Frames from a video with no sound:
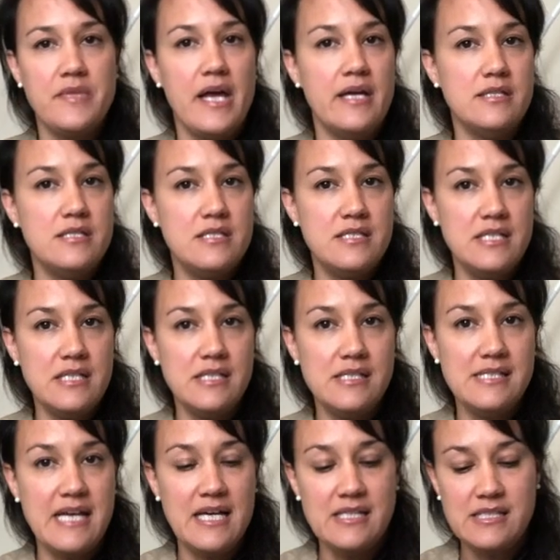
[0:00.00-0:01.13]
and six
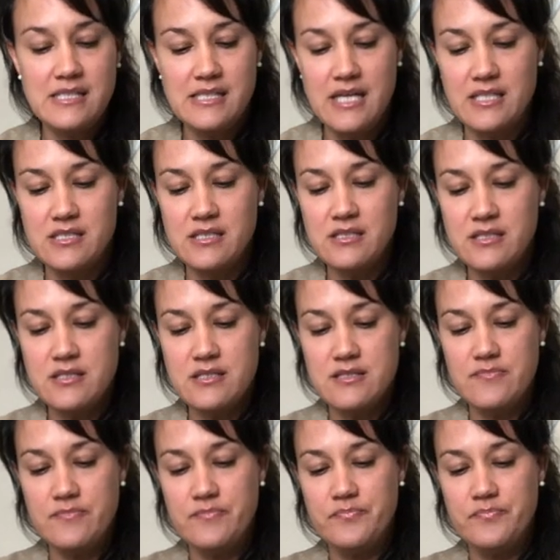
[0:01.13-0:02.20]
sandy deserts,